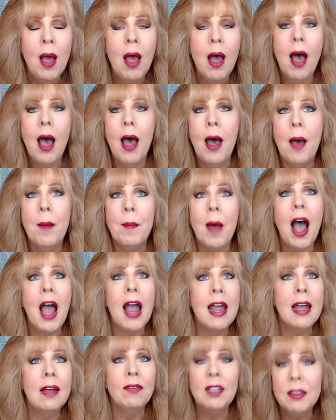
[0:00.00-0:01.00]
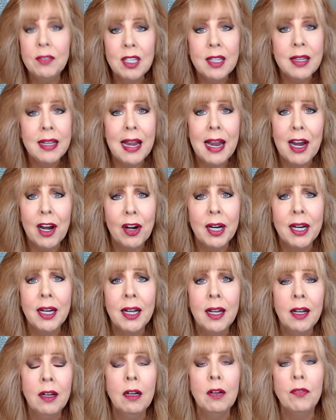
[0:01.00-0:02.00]
I have lived in the
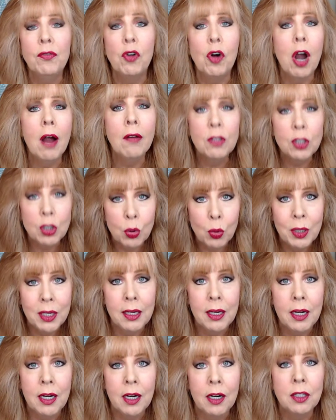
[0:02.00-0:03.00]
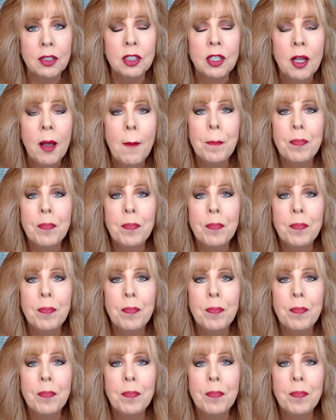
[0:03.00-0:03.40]
area for over 20 years.